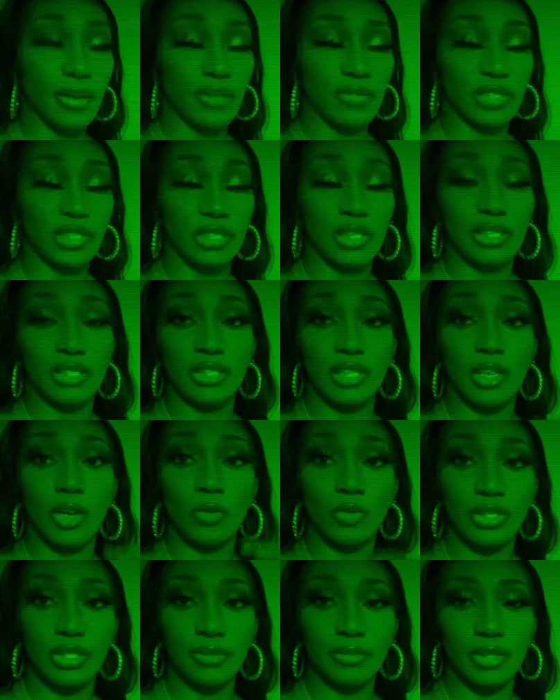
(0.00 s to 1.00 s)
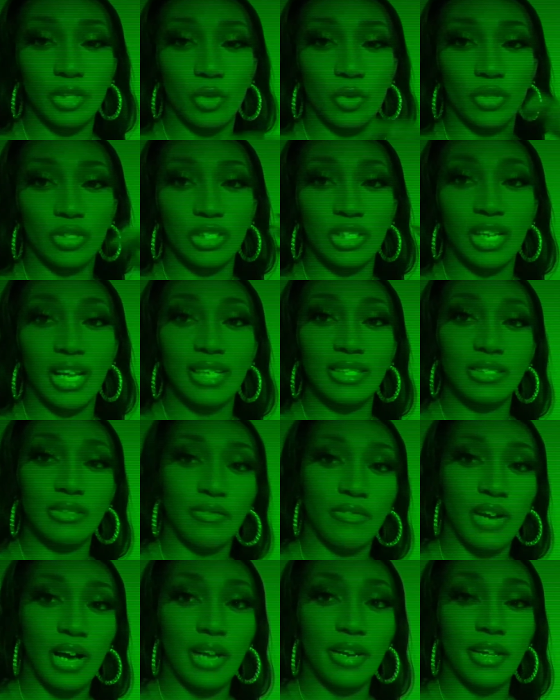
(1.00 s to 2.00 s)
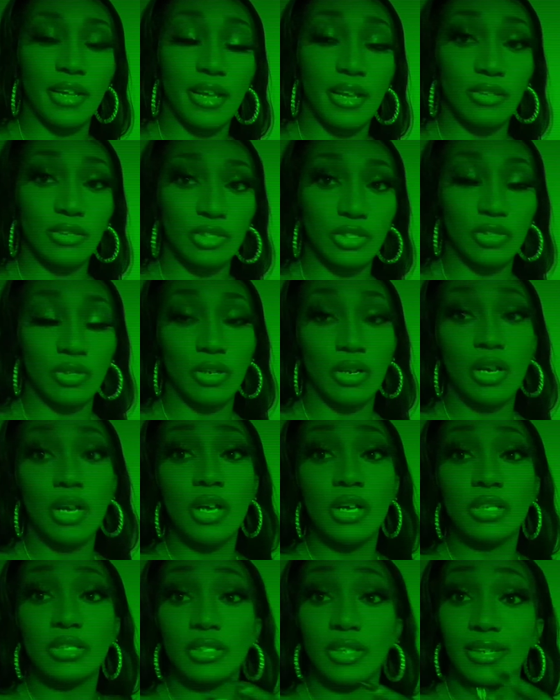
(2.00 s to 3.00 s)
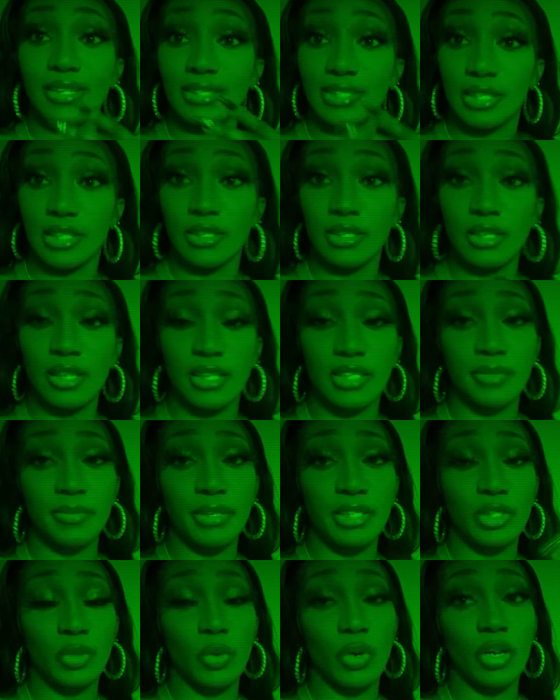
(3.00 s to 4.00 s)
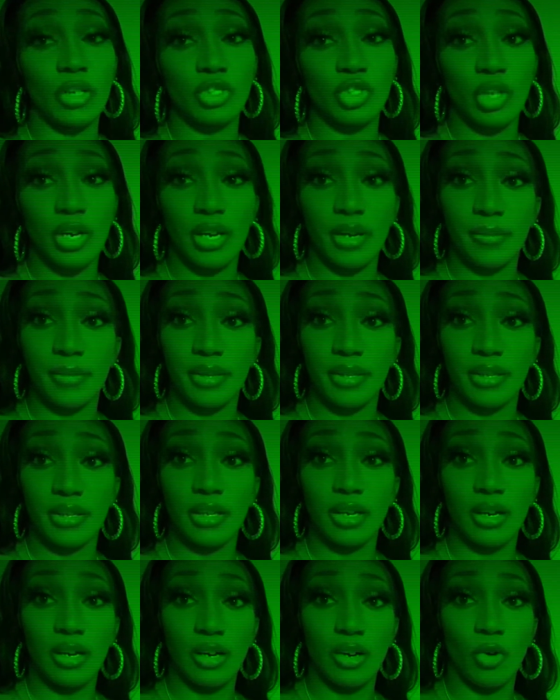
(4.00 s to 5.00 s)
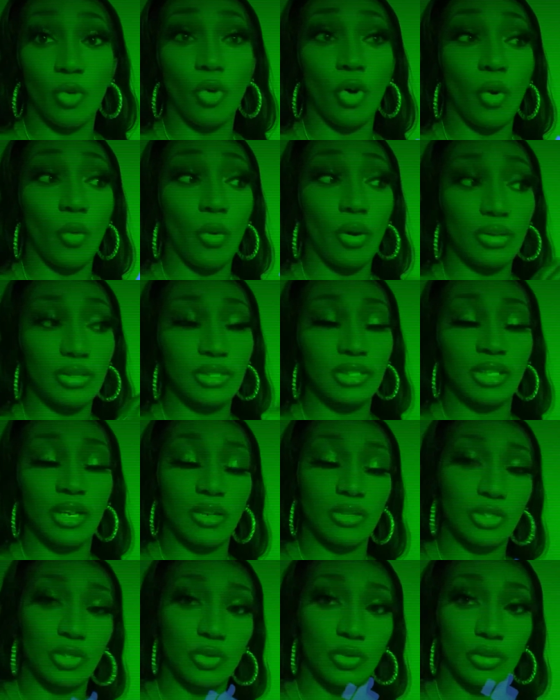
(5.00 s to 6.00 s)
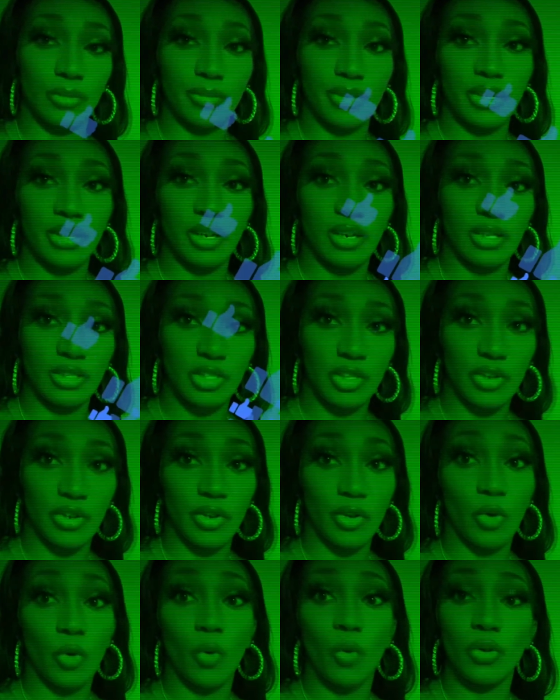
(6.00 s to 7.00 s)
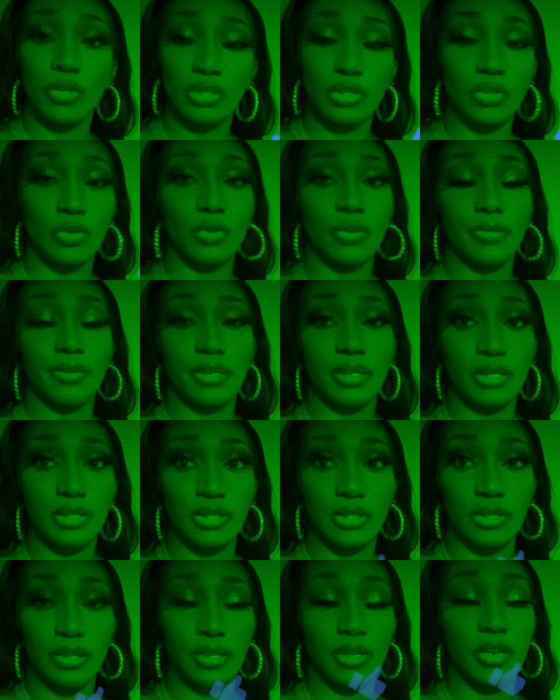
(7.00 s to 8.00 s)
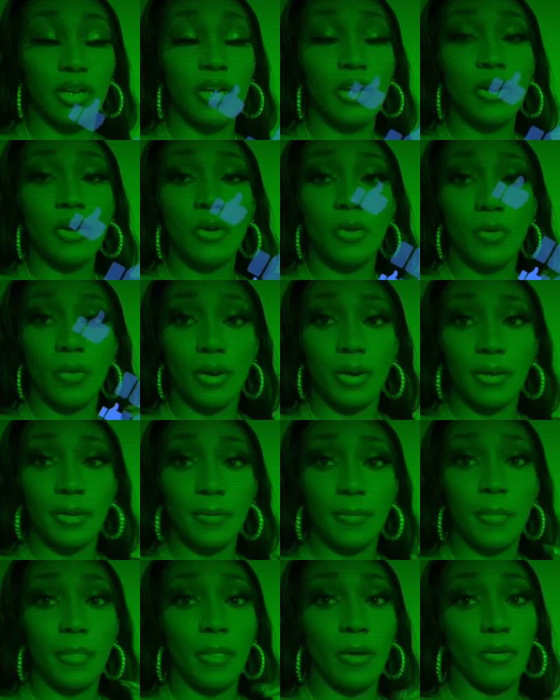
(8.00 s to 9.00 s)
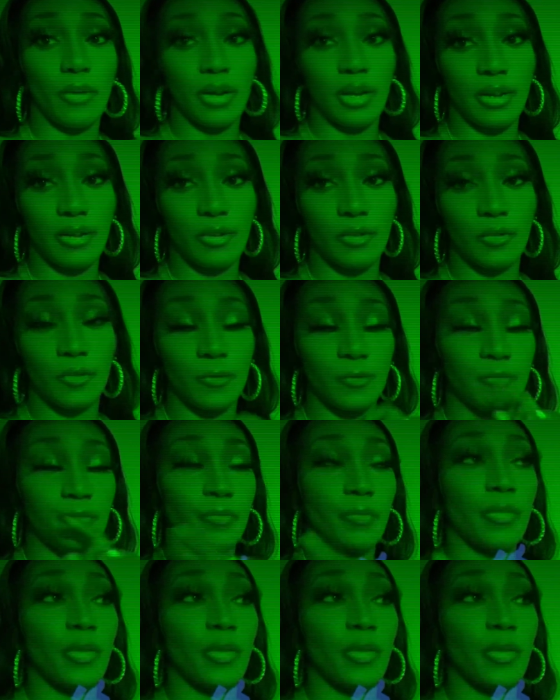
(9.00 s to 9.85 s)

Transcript: If she doesn't know something, Crystal likes to find an answer. So that's good, especially with her trying to be, or wanting to go to school to be an attorney or going to school to be an attorney, right? Okay, cool.